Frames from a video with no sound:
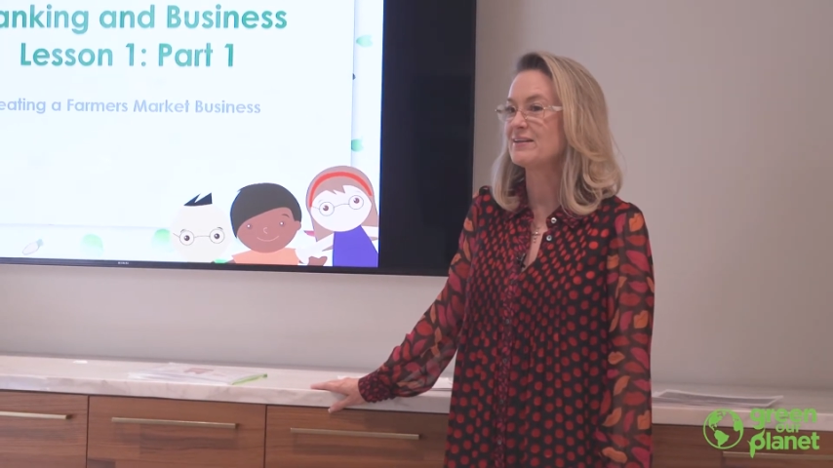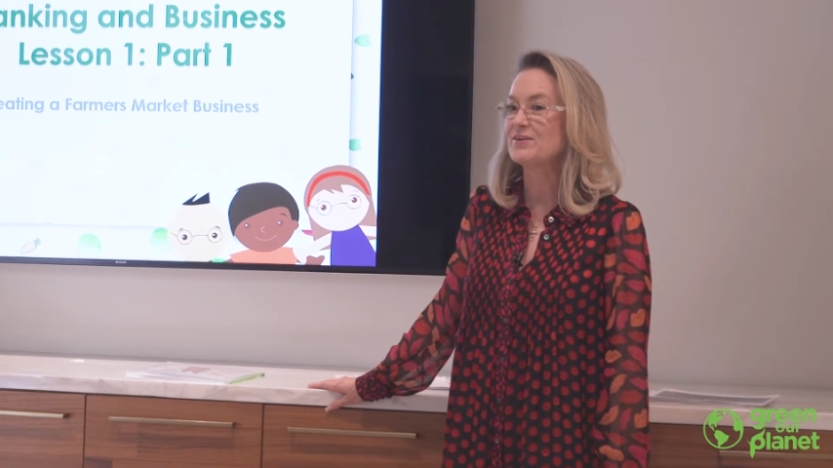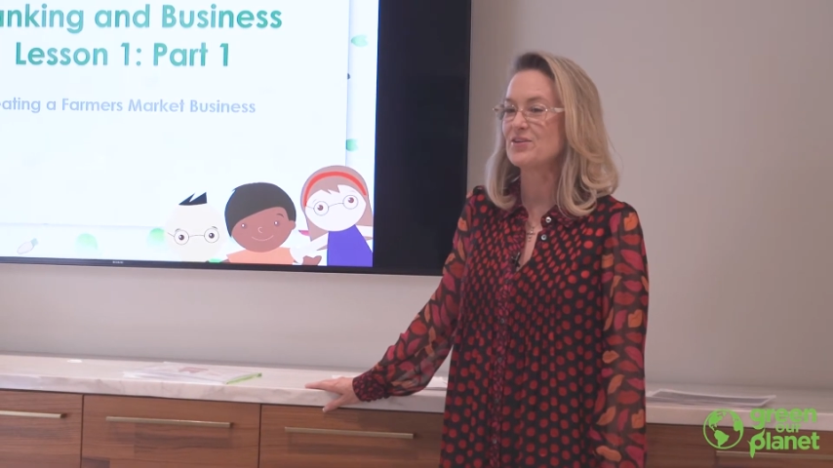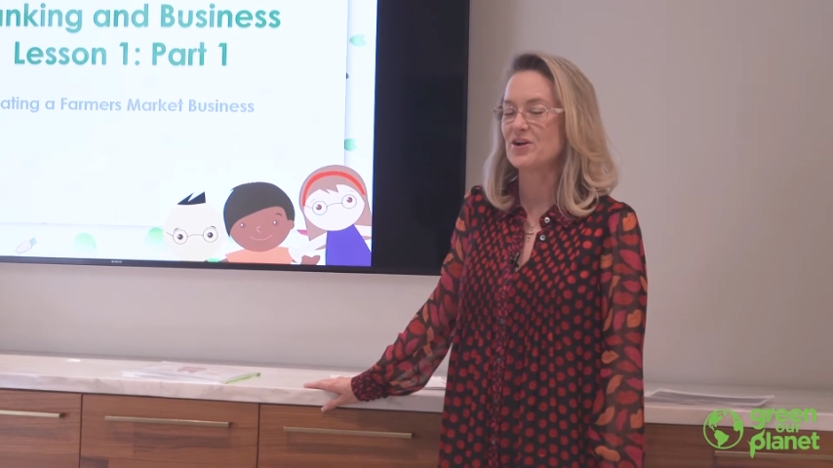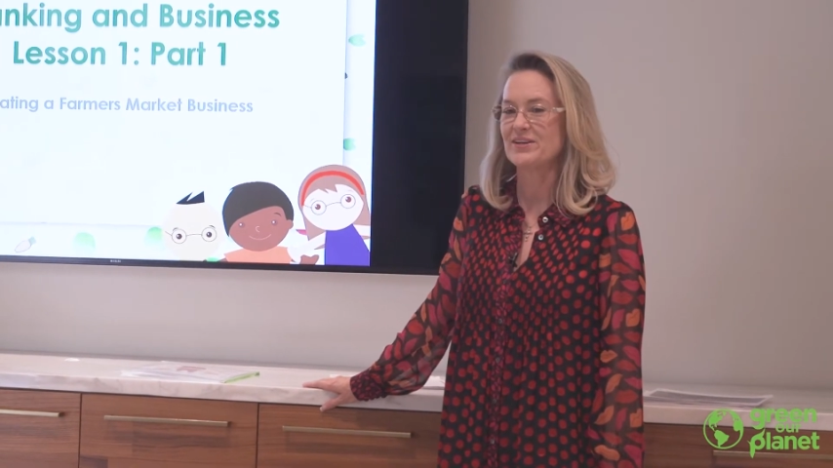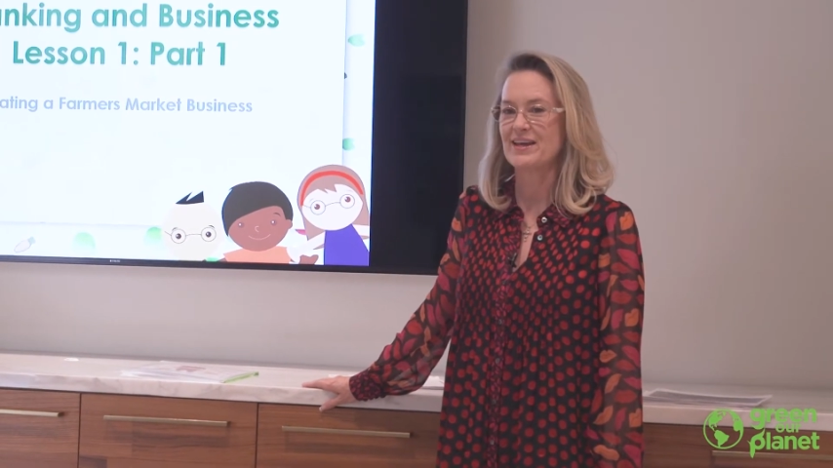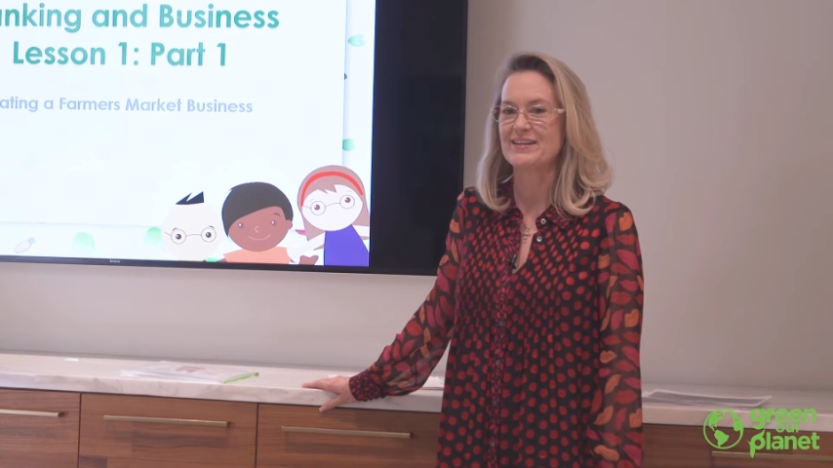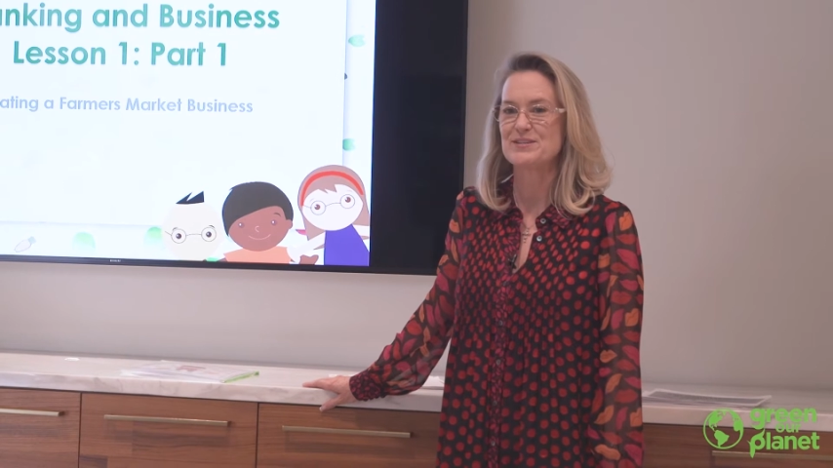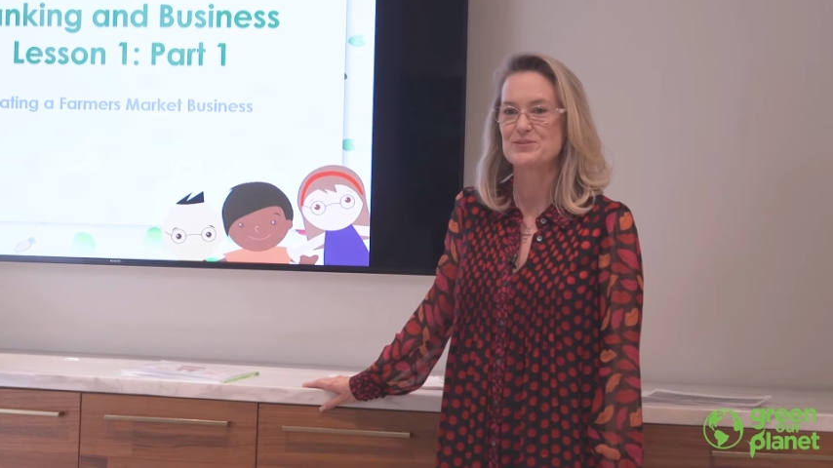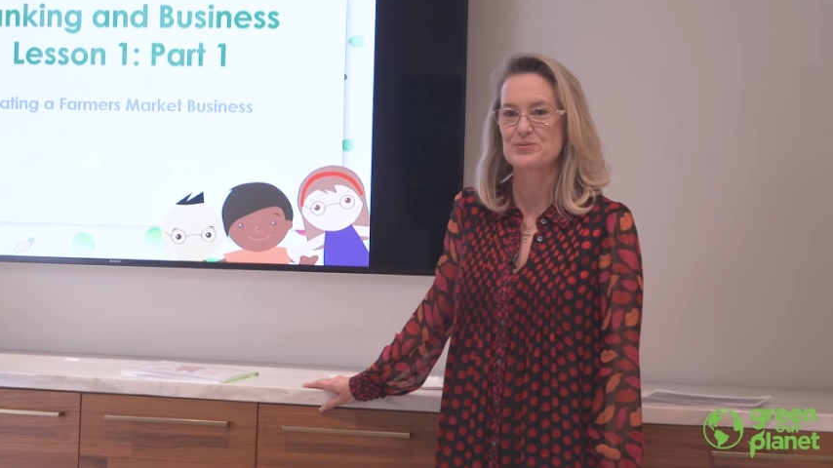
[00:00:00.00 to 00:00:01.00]
in the Clark
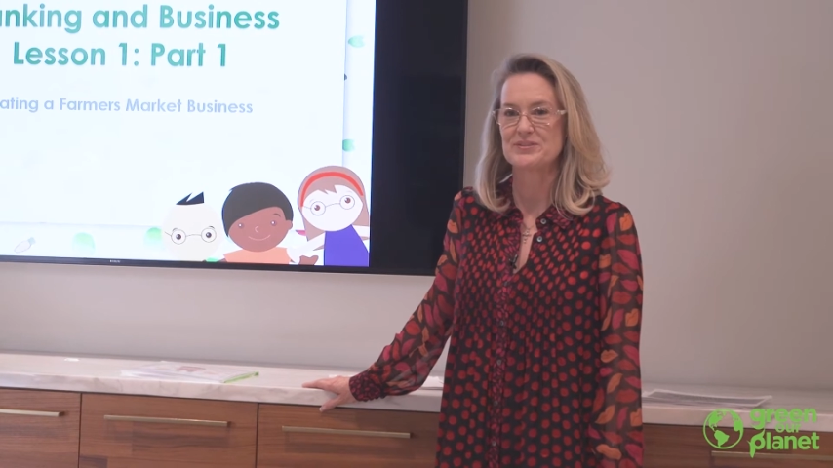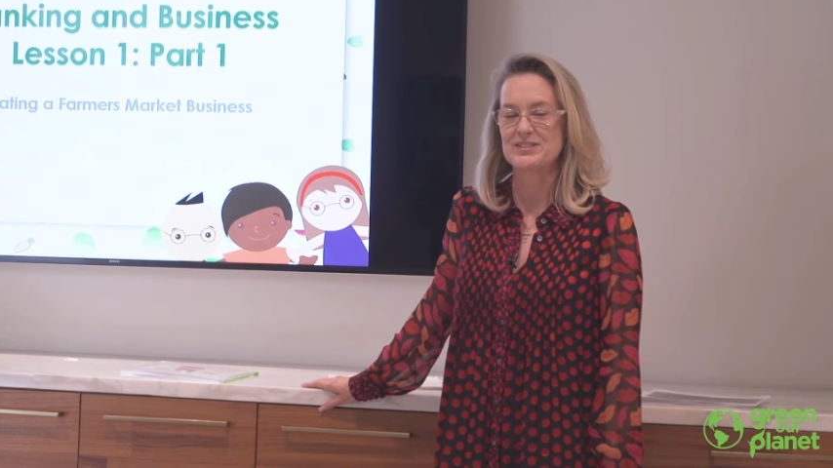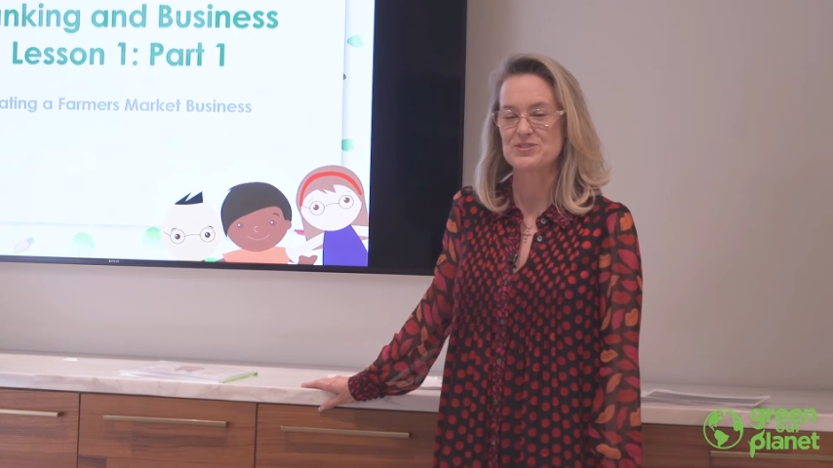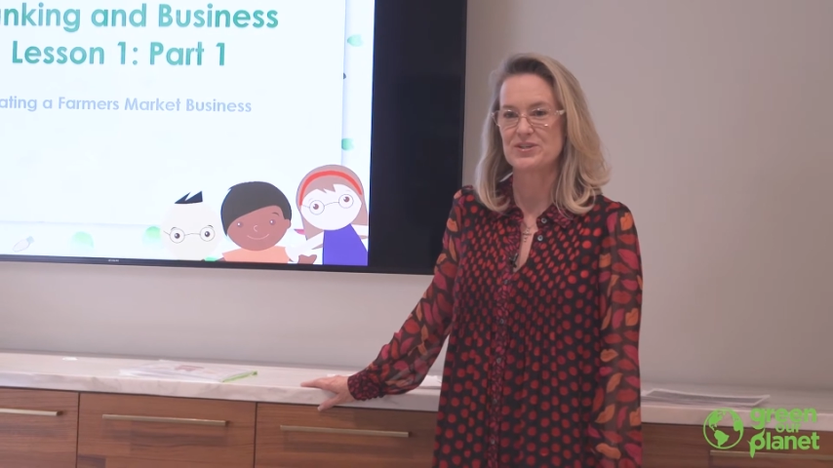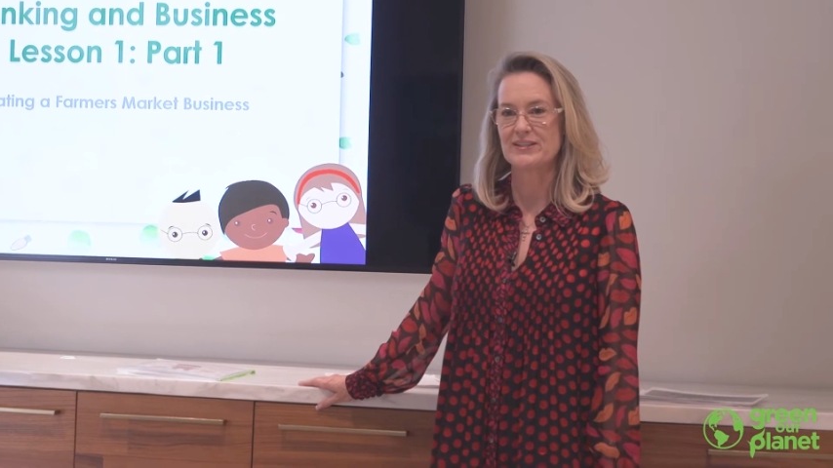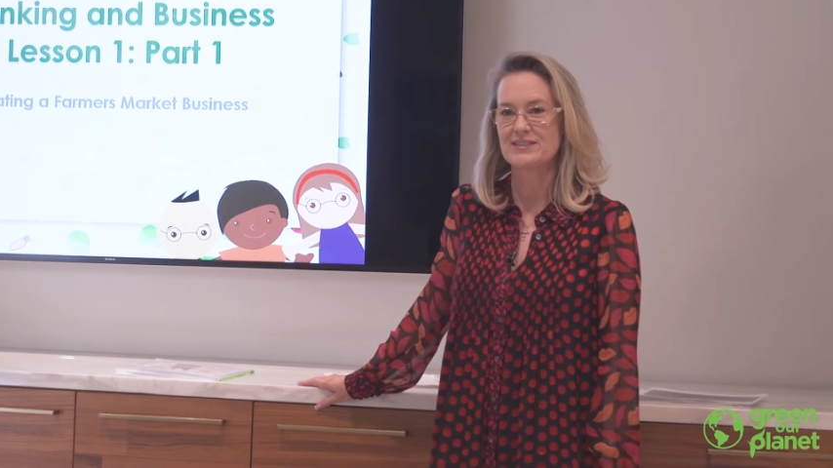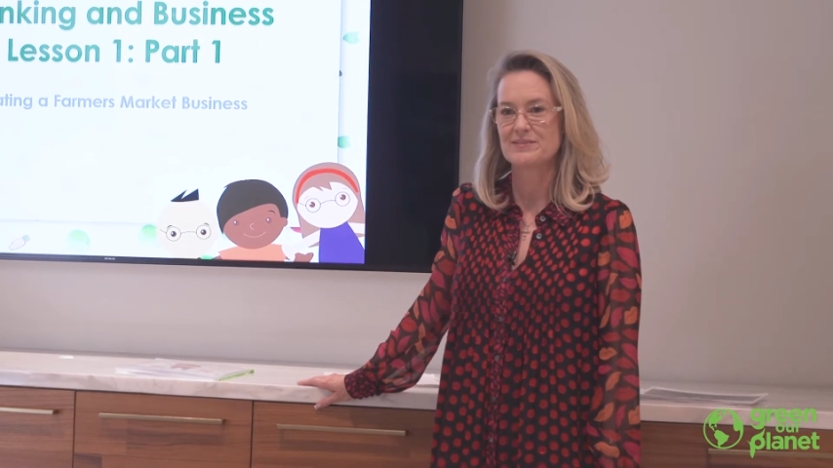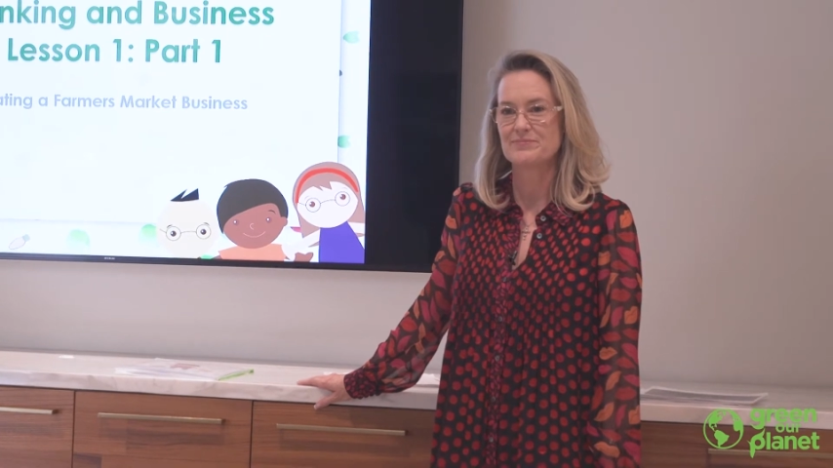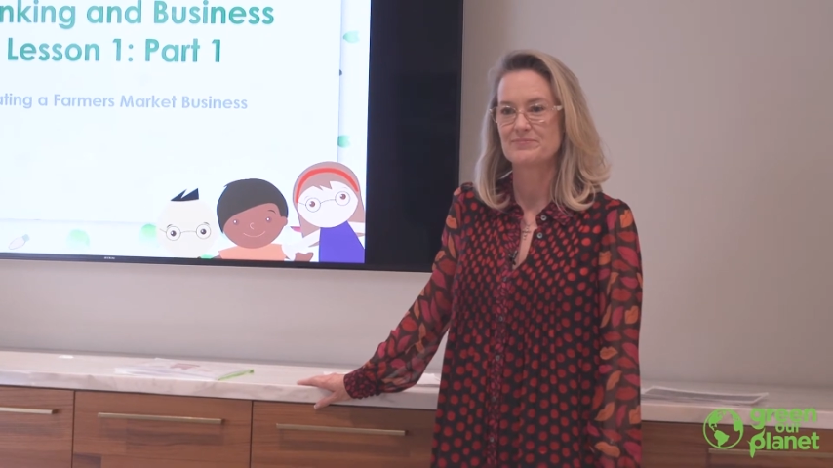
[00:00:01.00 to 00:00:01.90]
County School District.